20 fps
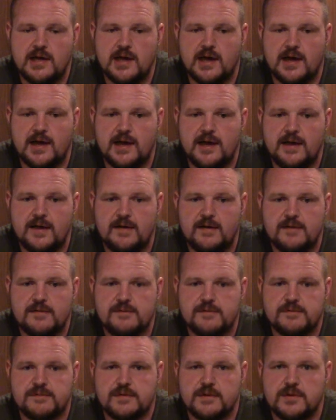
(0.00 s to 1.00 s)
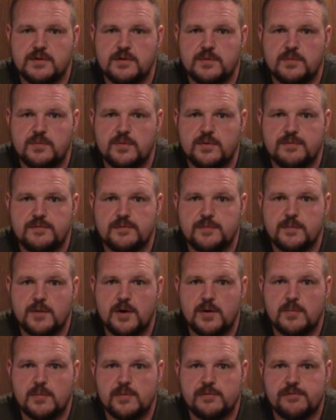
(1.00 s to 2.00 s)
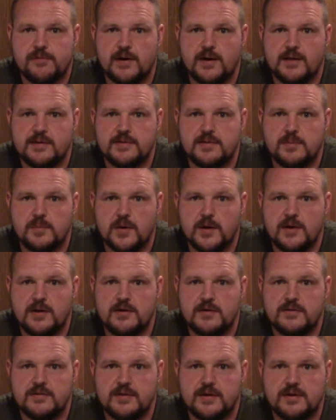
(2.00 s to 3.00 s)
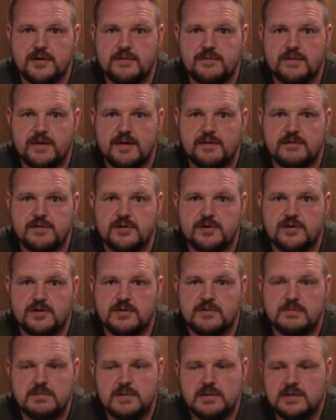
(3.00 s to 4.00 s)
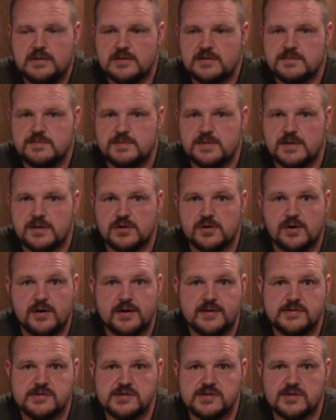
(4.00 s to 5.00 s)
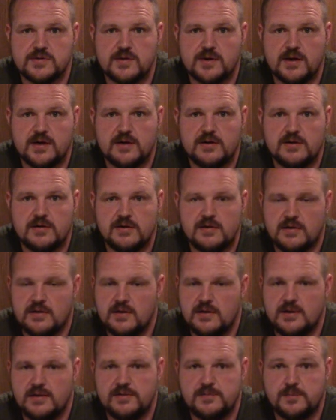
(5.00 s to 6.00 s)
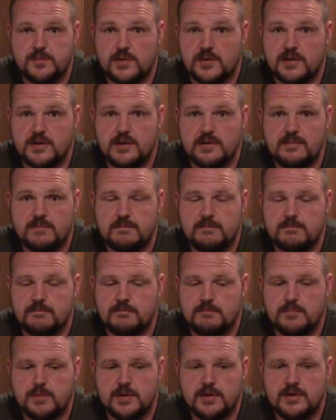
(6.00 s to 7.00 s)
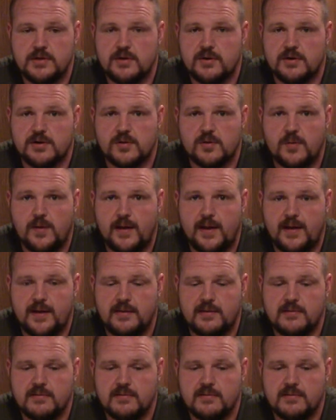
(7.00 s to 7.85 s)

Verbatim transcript: I have the one from Harbor Freight, the Predator 3500. It's been a great generator. It's pretty, pretty darn quiet.